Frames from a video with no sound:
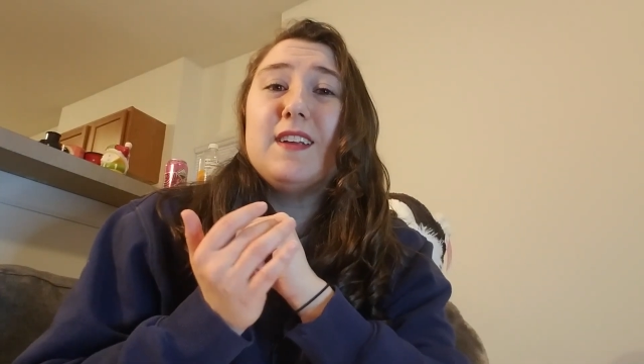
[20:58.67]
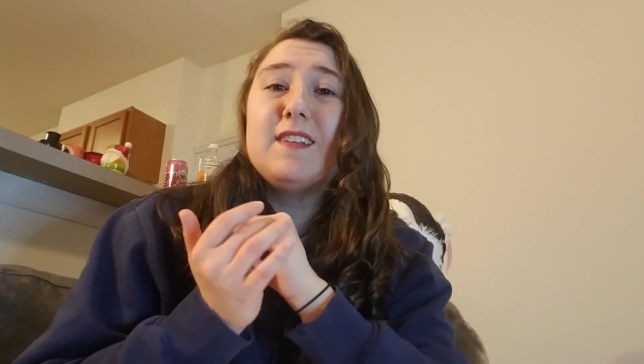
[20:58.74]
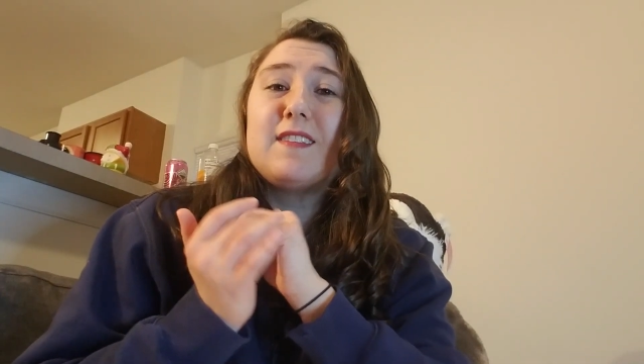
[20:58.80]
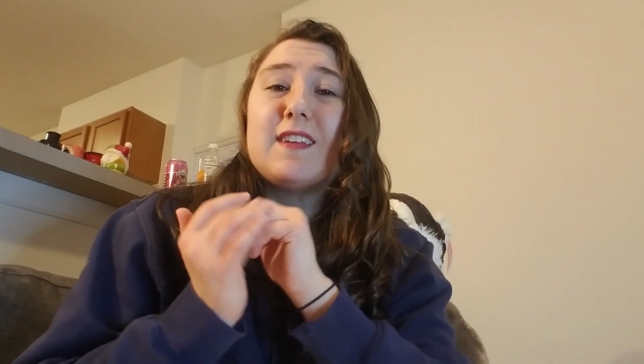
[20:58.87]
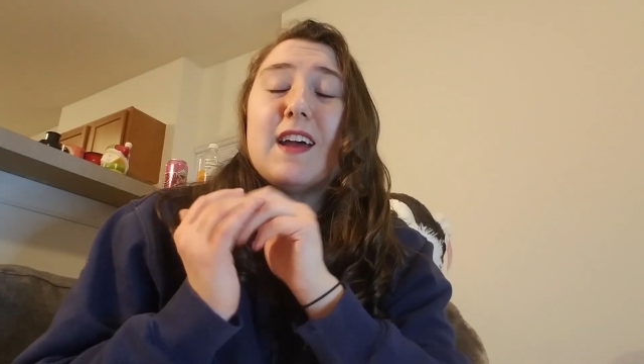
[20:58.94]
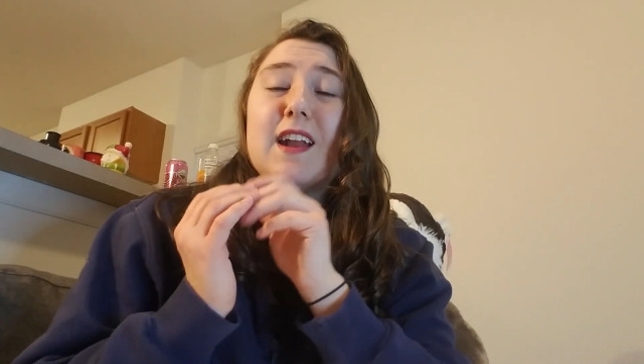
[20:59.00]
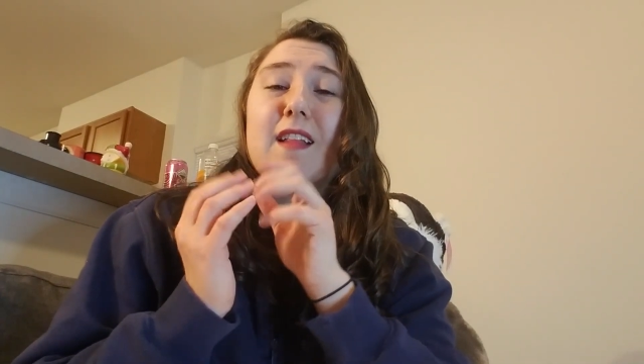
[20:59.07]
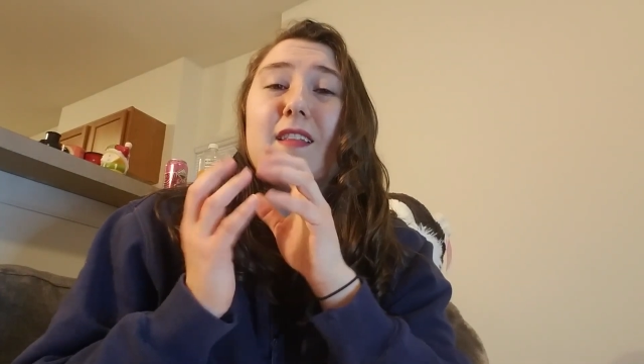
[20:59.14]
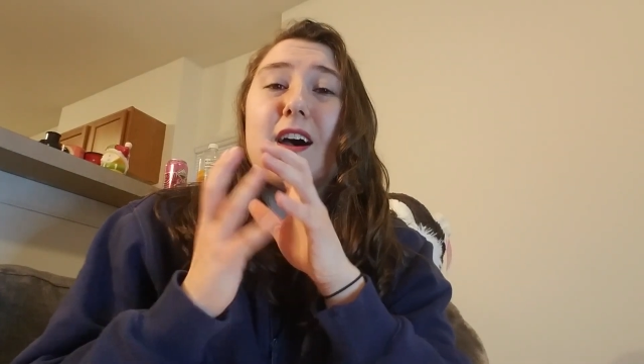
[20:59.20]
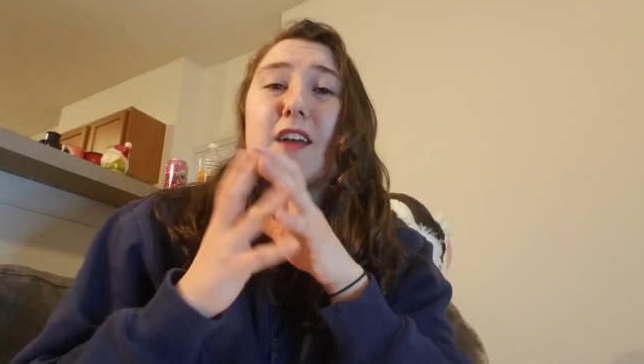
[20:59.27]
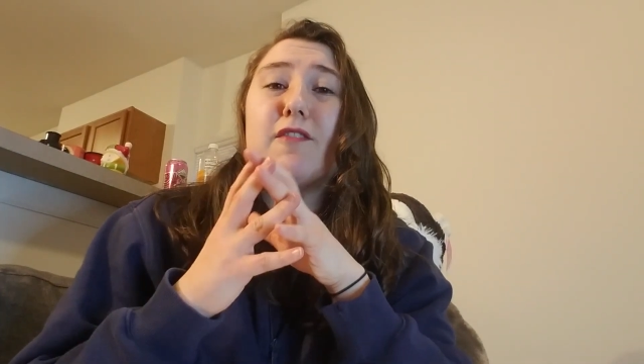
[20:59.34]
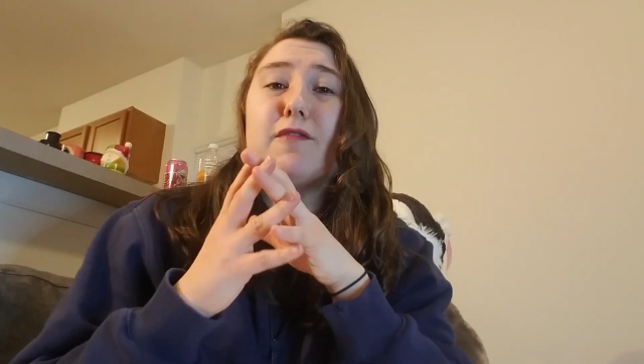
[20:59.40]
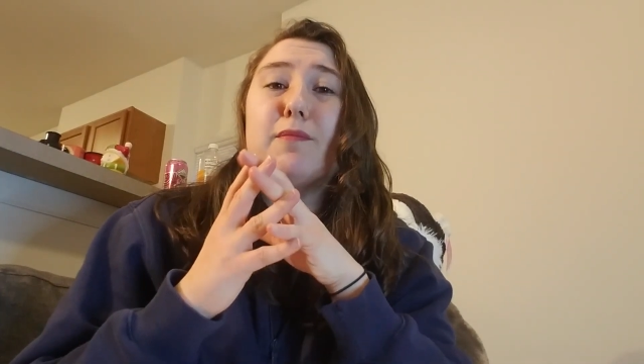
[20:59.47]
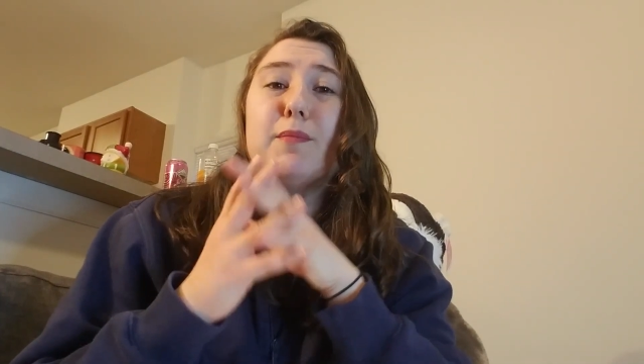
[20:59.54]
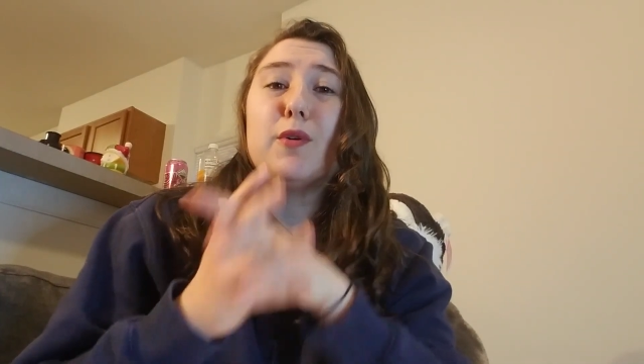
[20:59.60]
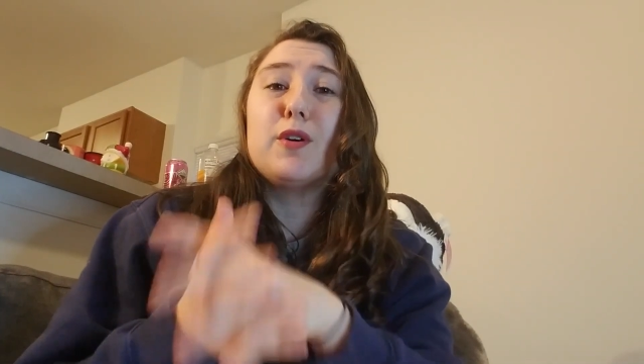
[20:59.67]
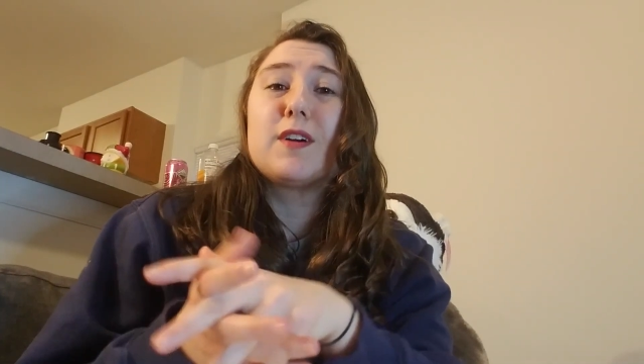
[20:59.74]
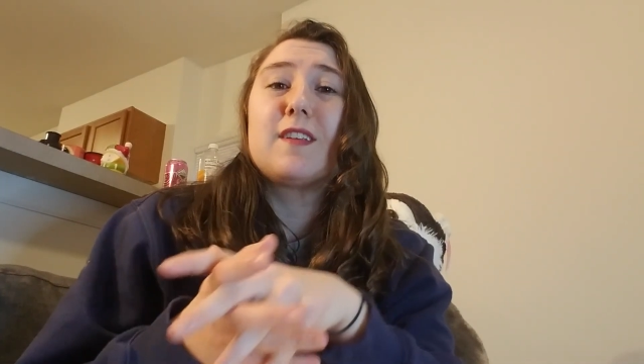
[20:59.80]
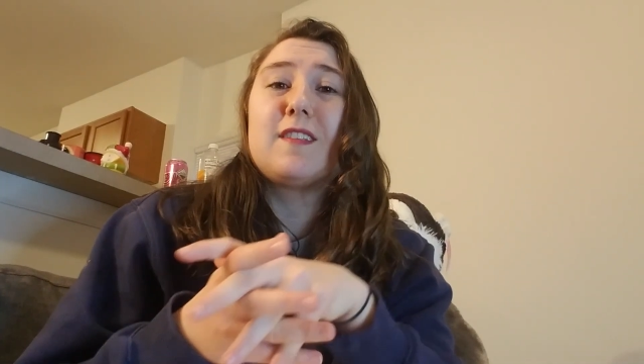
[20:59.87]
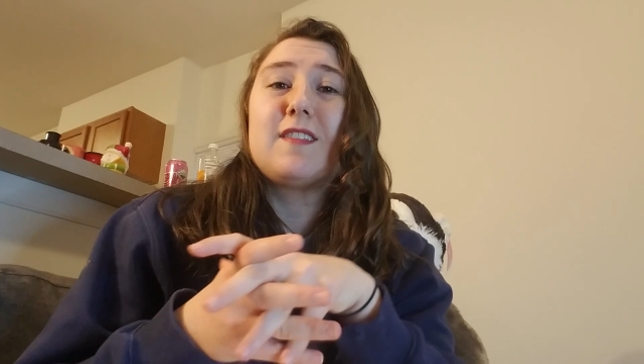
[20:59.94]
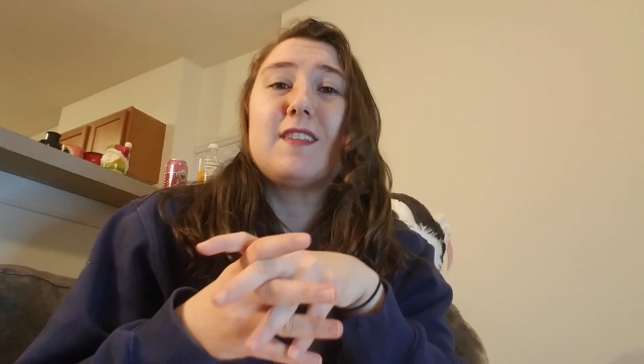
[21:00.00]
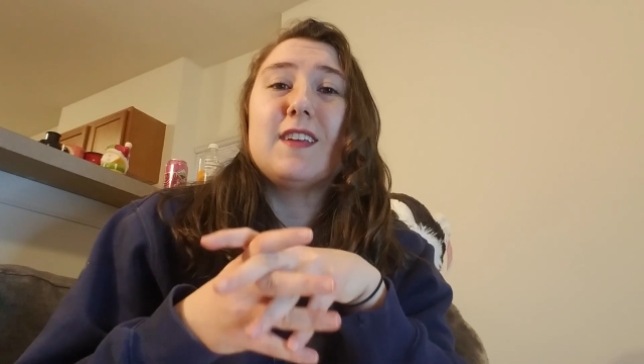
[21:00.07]
and a lot of books
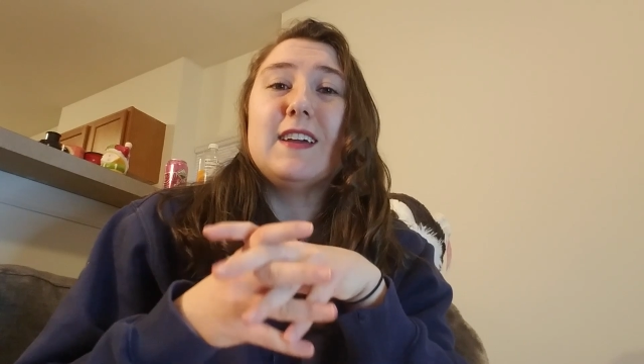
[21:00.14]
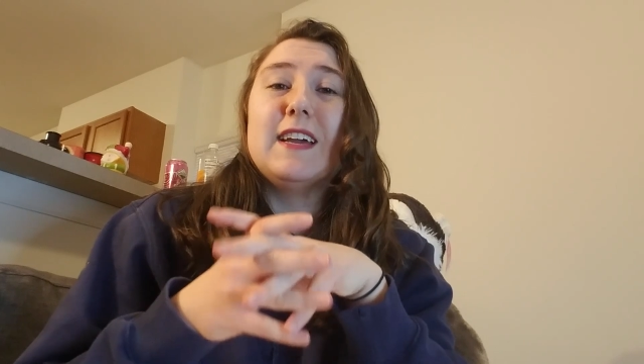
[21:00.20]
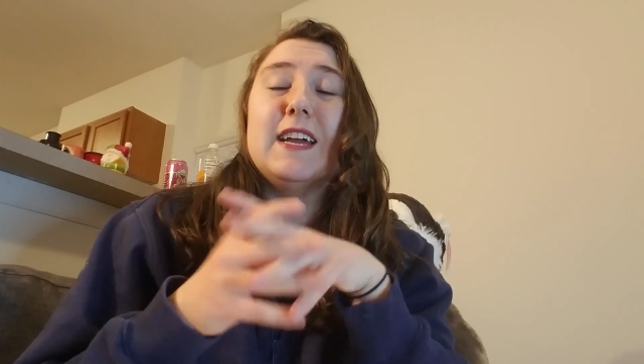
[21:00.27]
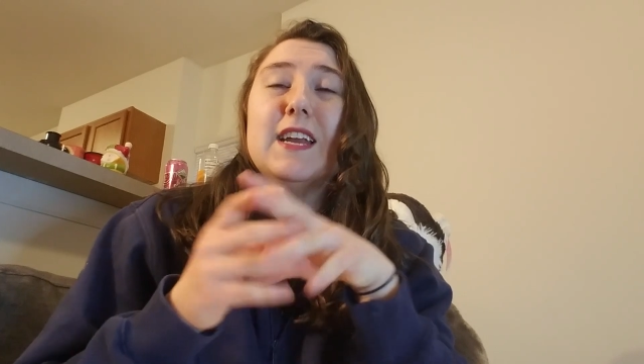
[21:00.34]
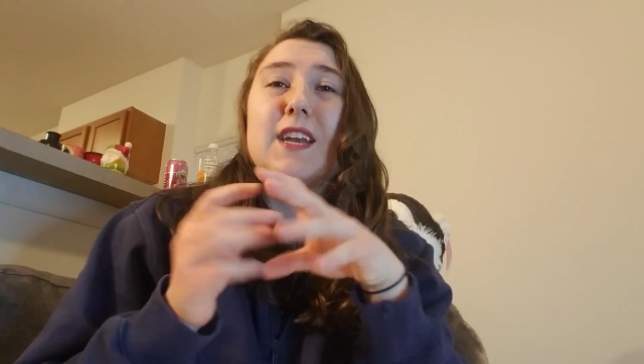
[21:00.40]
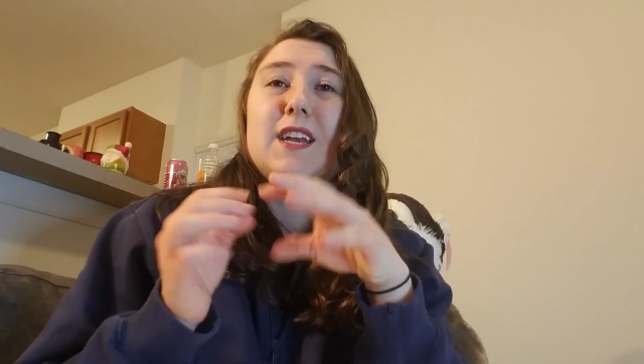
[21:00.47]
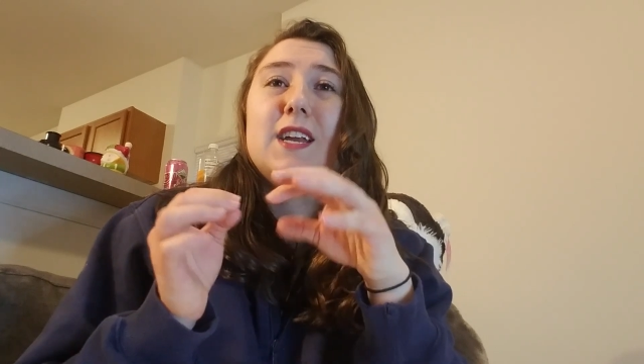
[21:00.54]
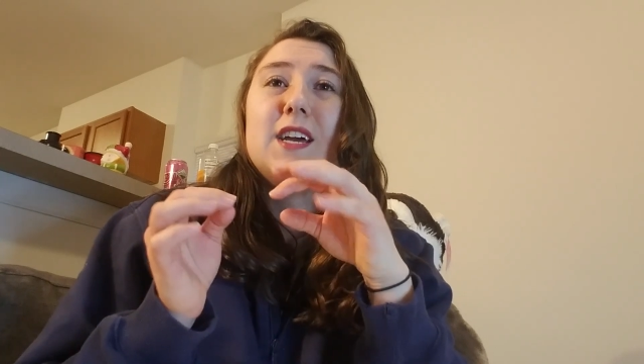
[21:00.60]
in